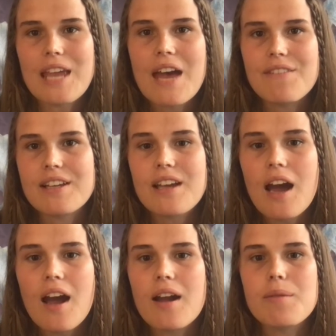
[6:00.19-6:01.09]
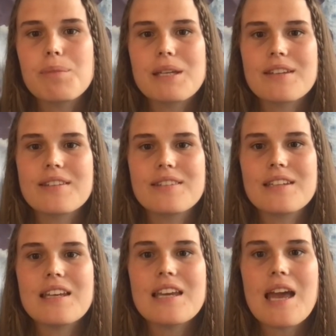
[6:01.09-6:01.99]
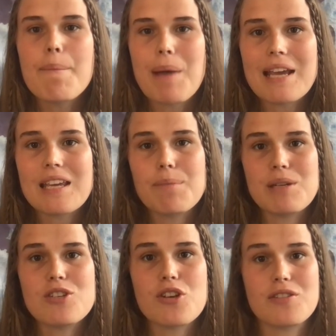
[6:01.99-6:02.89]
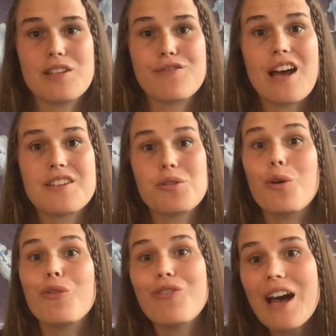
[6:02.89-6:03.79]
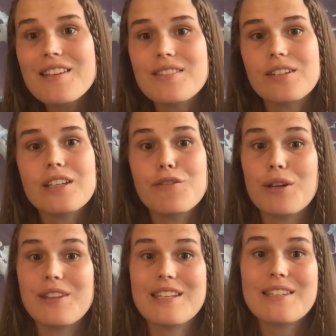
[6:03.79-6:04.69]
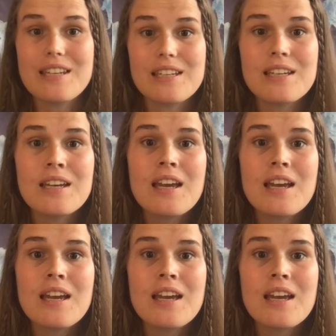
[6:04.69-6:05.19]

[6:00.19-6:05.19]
have a car, because a bike can be just as fast or faster if you're in the city,